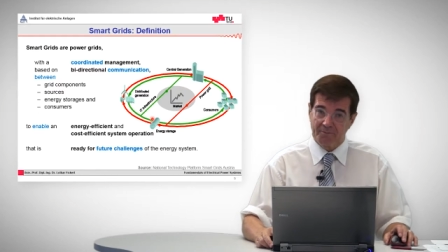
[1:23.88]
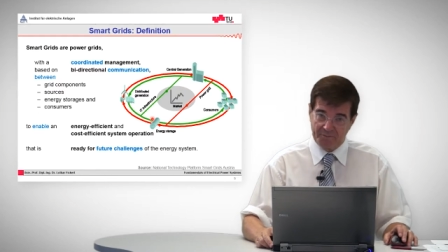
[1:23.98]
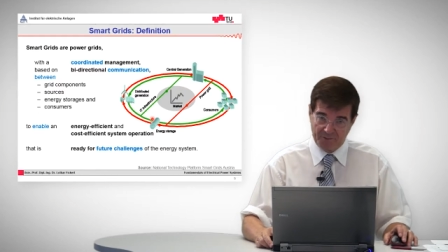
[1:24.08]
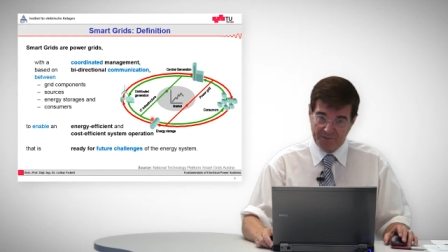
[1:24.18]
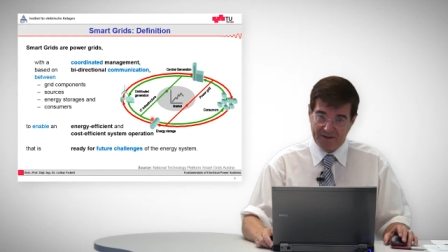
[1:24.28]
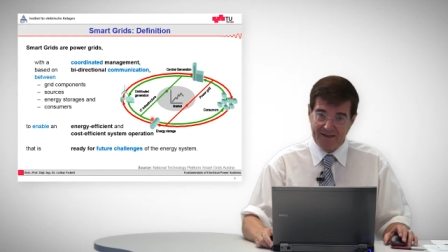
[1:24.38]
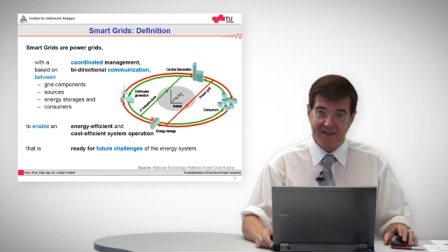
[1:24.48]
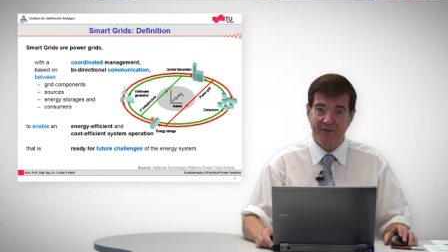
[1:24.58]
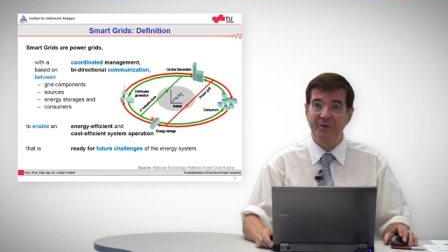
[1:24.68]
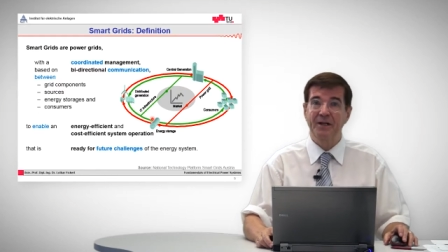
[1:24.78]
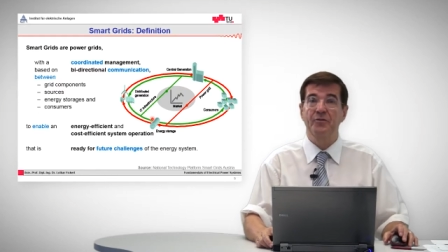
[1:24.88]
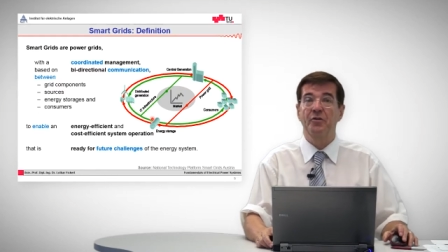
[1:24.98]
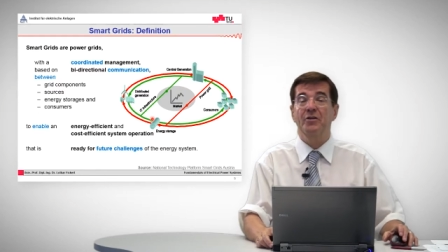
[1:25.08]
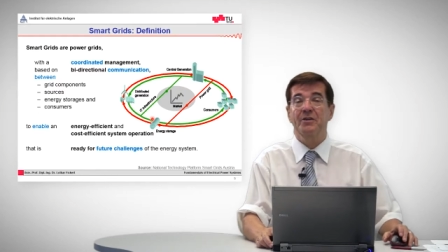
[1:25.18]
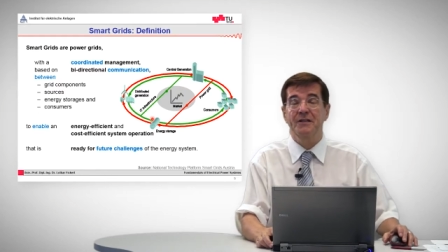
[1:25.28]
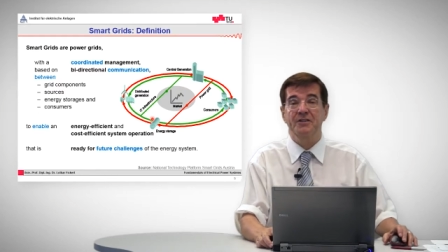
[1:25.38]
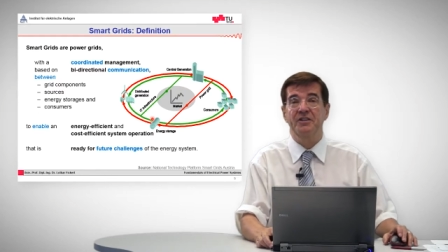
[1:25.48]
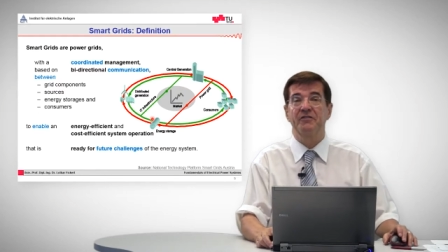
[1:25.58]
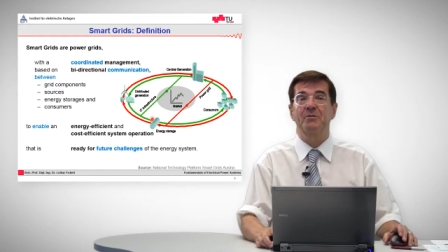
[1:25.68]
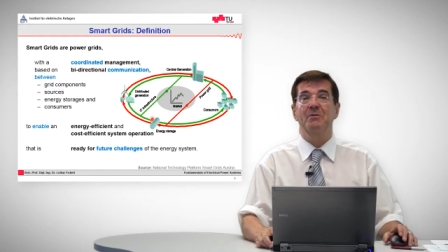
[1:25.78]
properties that were not
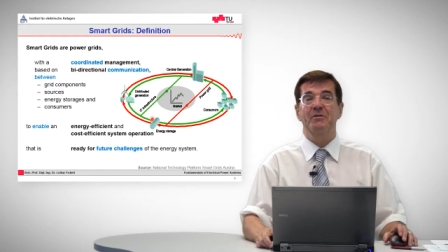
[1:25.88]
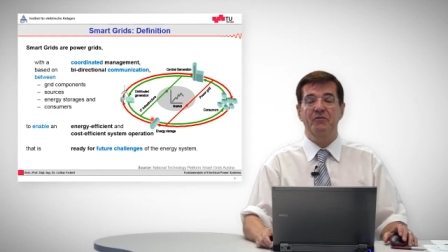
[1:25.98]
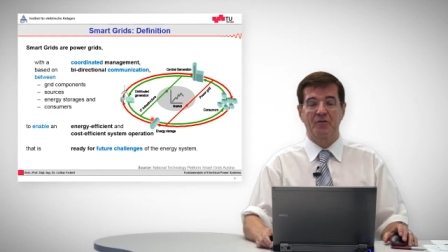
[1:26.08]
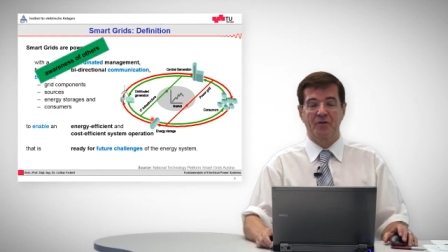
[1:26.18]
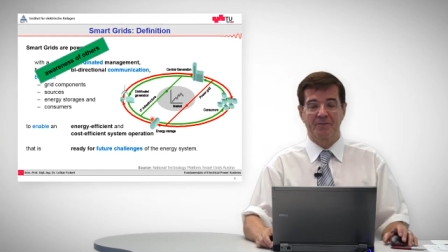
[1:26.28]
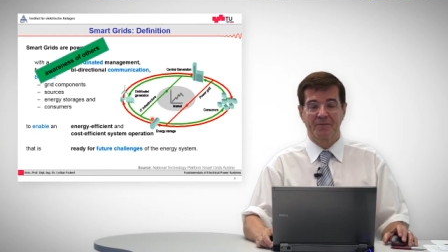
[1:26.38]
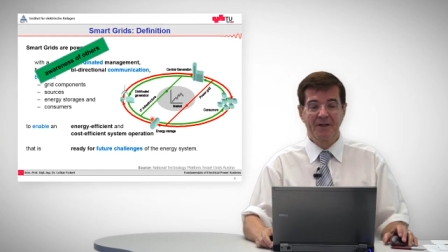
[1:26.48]
achievable before.